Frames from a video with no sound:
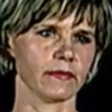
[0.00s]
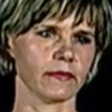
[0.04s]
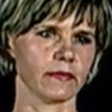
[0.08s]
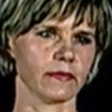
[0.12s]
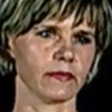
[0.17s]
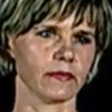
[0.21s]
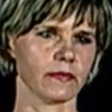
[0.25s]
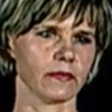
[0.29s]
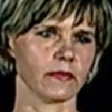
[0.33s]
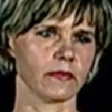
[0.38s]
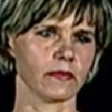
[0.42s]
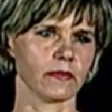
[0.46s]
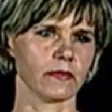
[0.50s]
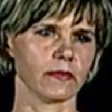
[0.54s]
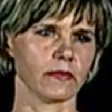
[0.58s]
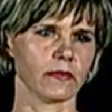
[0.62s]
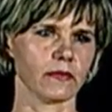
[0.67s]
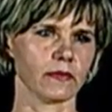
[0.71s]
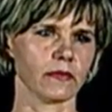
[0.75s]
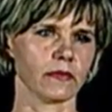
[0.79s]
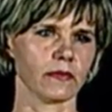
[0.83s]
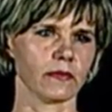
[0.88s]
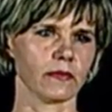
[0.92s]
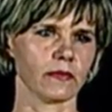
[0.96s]

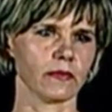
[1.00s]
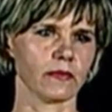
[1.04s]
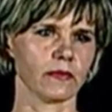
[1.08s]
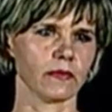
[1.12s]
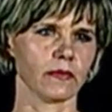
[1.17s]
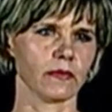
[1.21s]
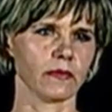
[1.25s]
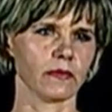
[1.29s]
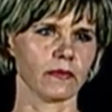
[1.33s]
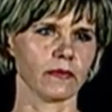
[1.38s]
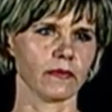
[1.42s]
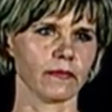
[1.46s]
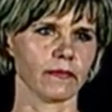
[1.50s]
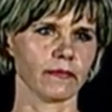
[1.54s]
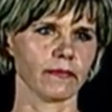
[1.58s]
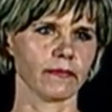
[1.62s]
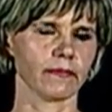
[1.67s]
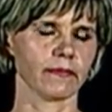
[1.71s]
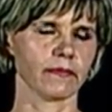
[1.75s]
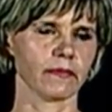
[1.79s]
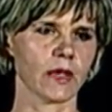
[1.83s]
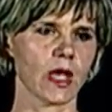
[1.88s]
Nobody speaks.